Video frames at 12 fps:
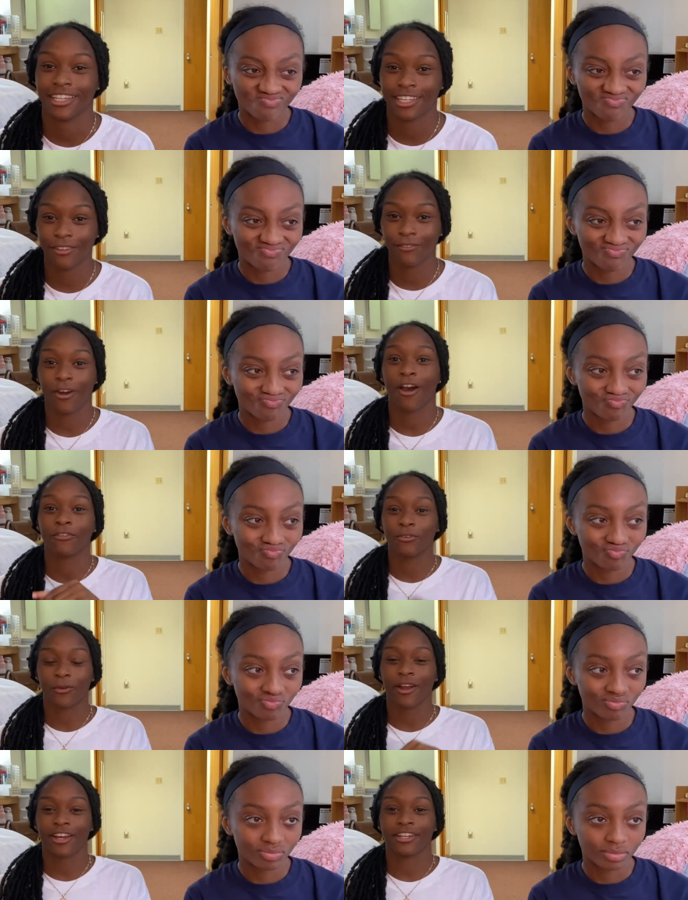Speaker 1: get
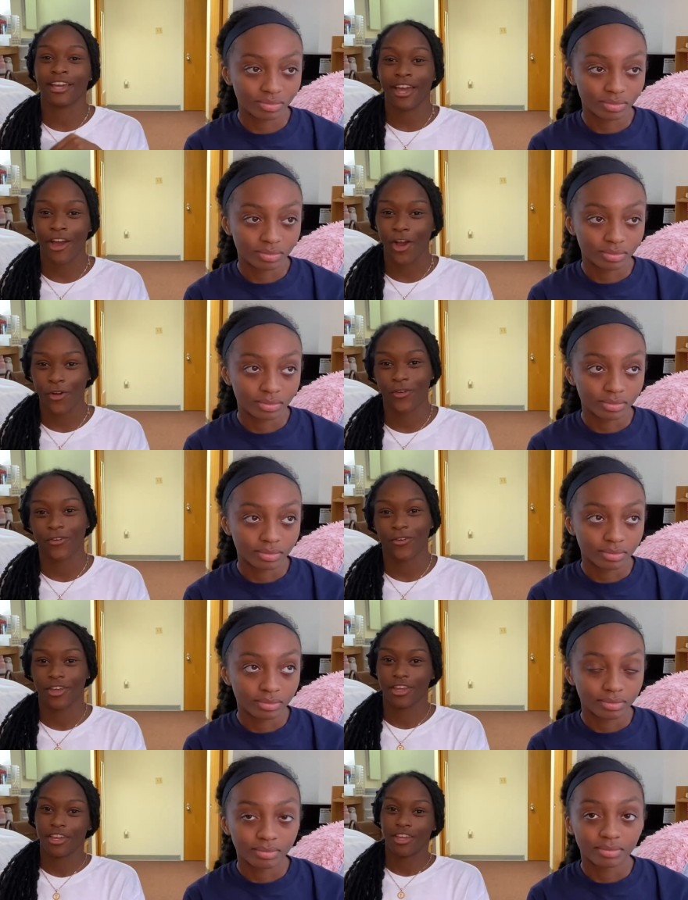involved right now.
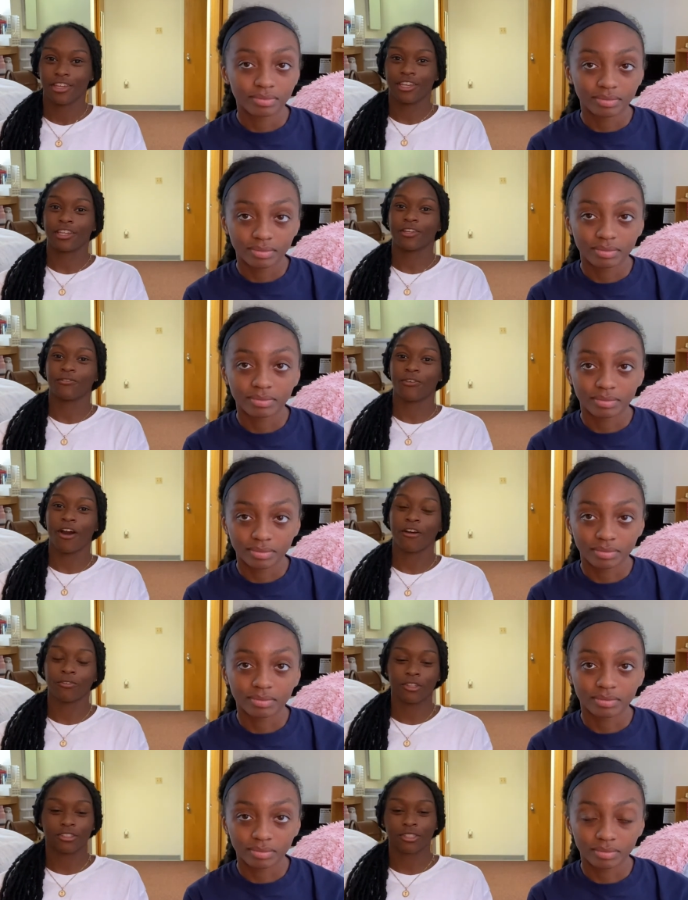Get
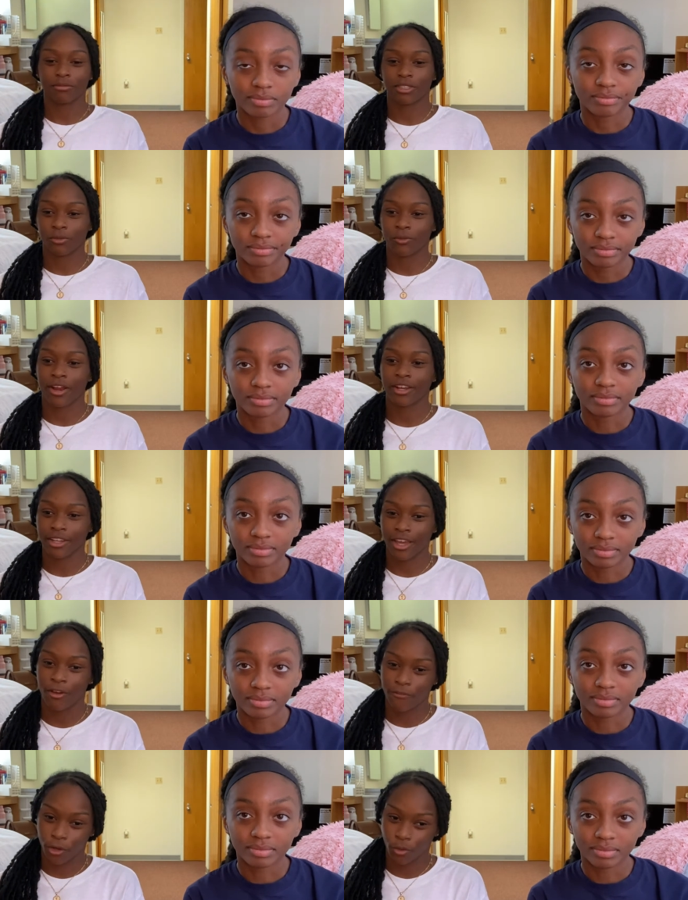involved in something right
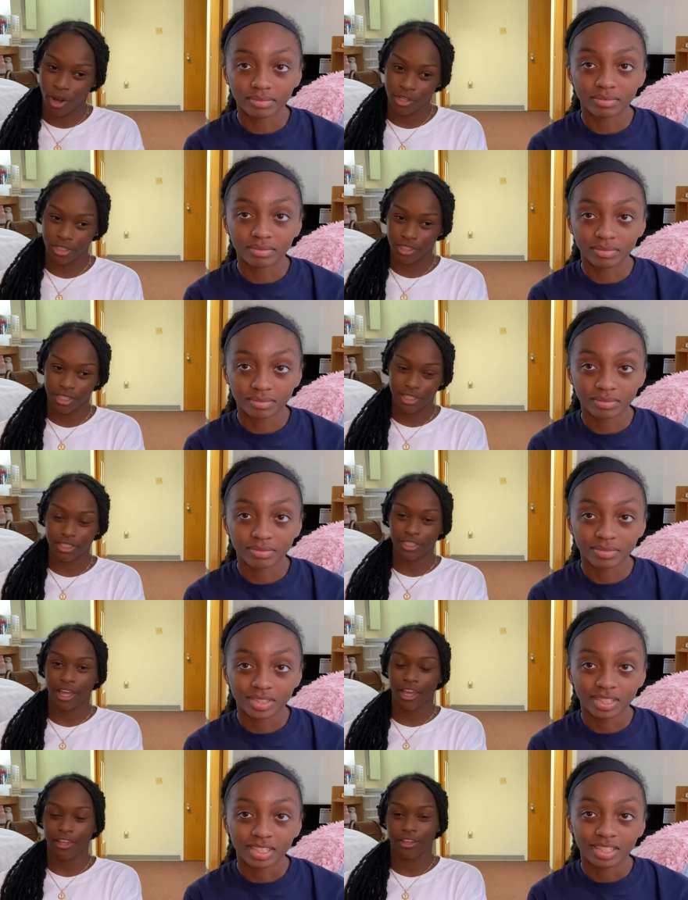now if you're watching this.
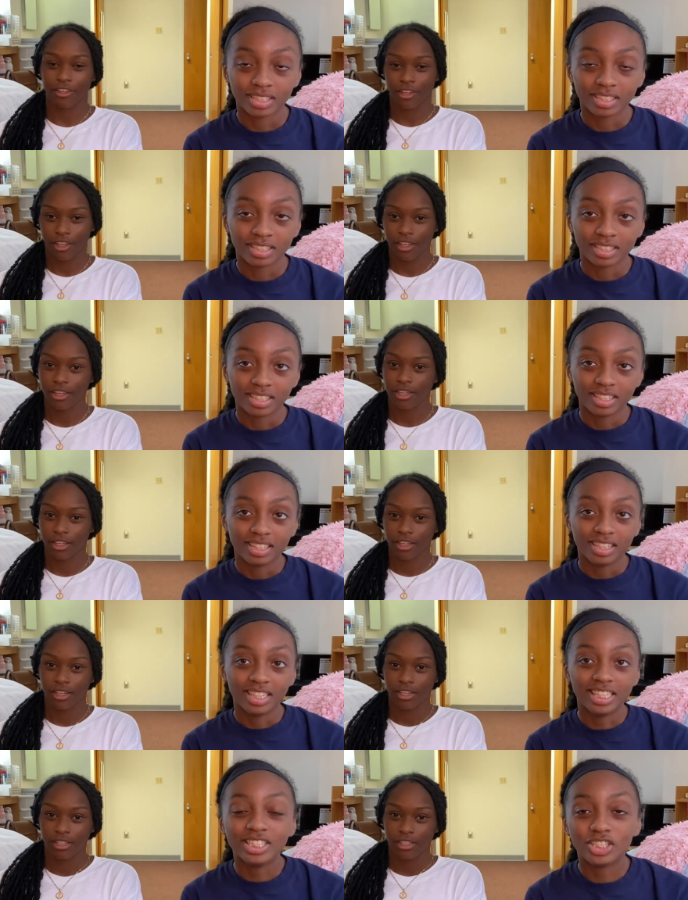Like,
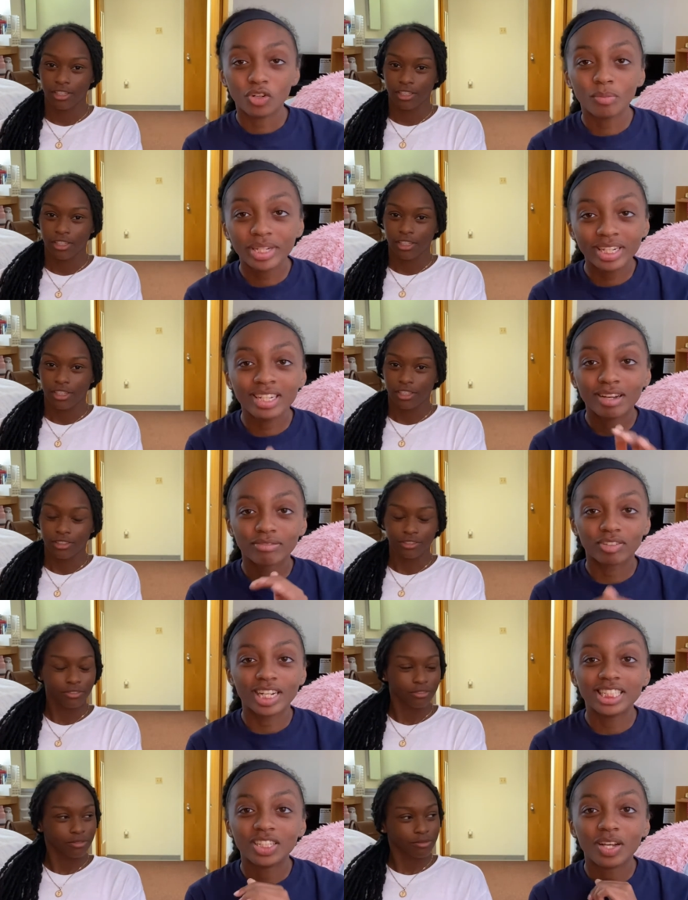
Speaker 2: and don't be
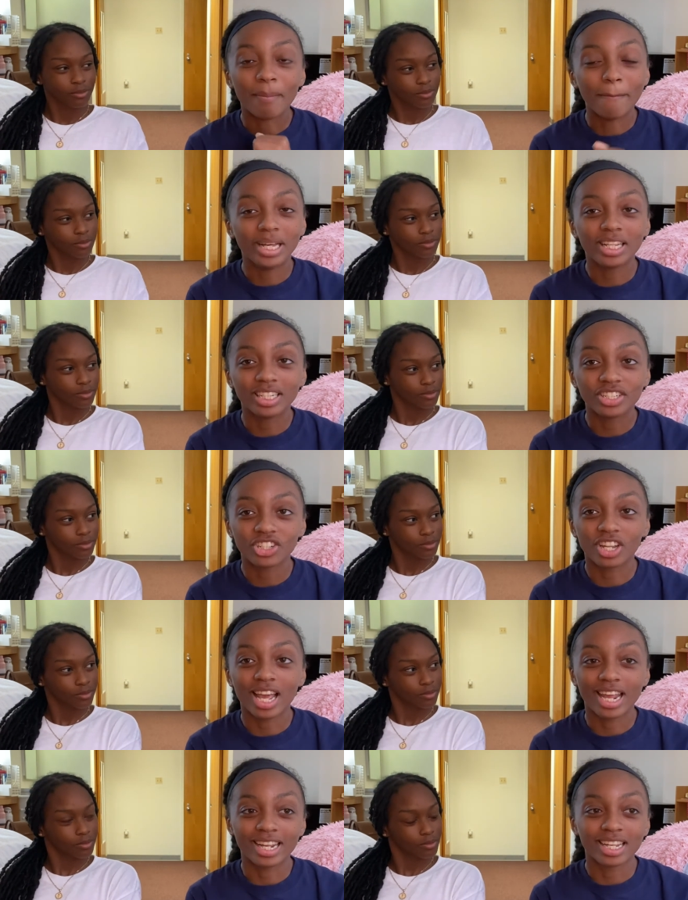afraid to embellish.
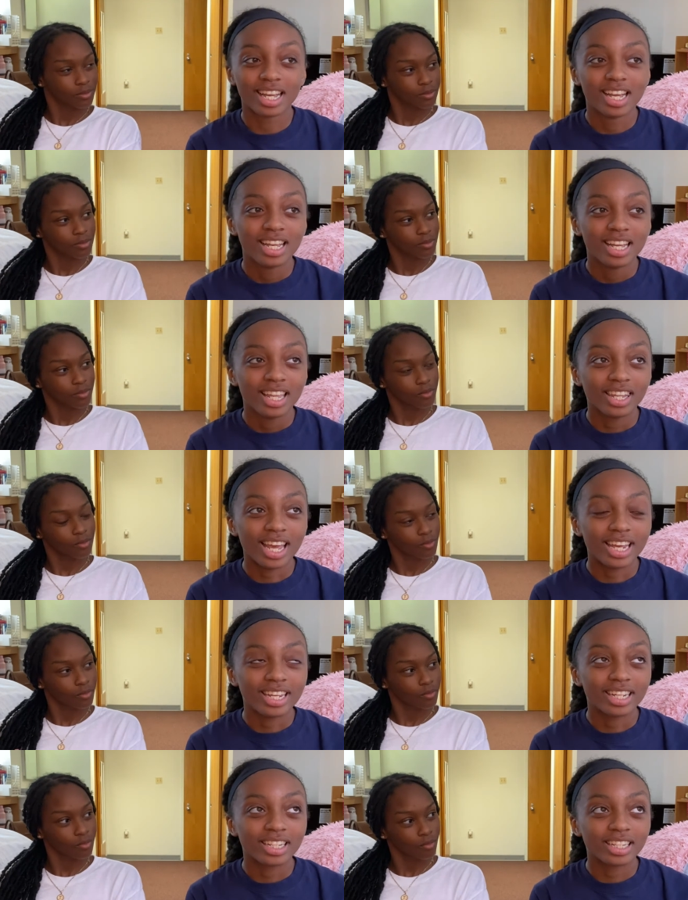Like,
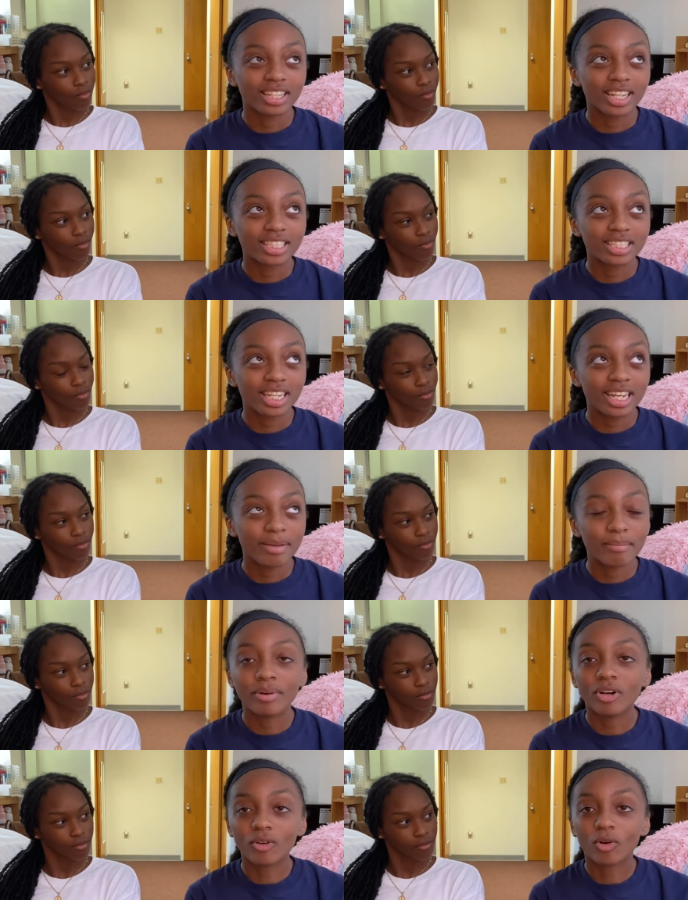like let's say,
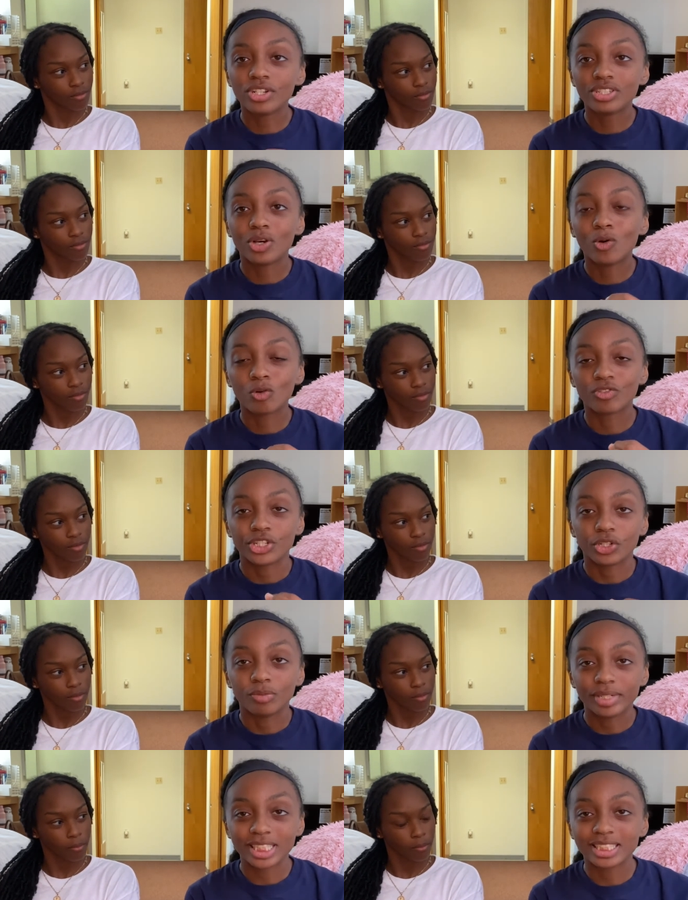but of course, don't
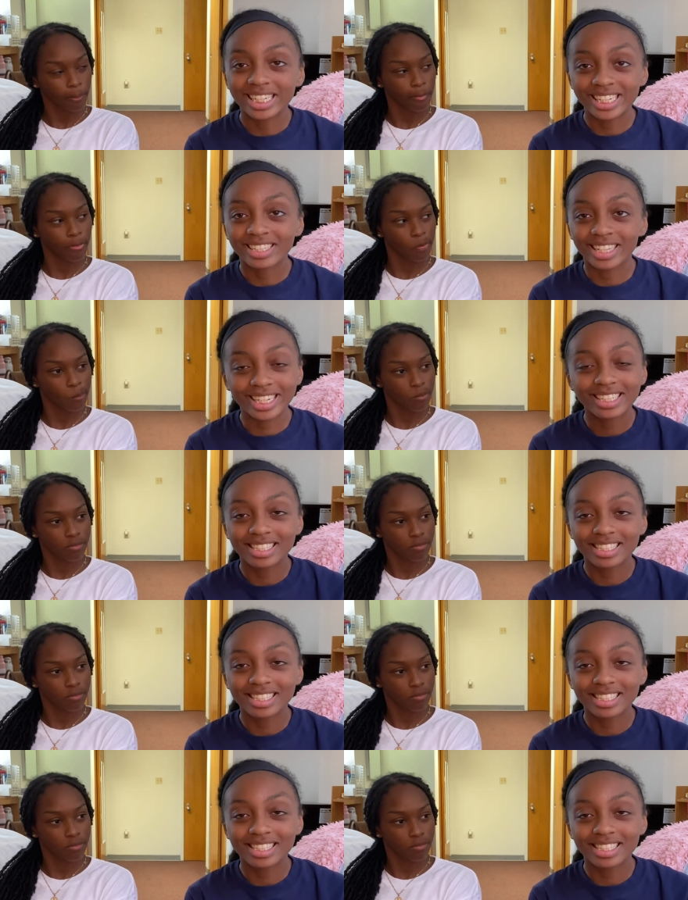overdo it because they can they can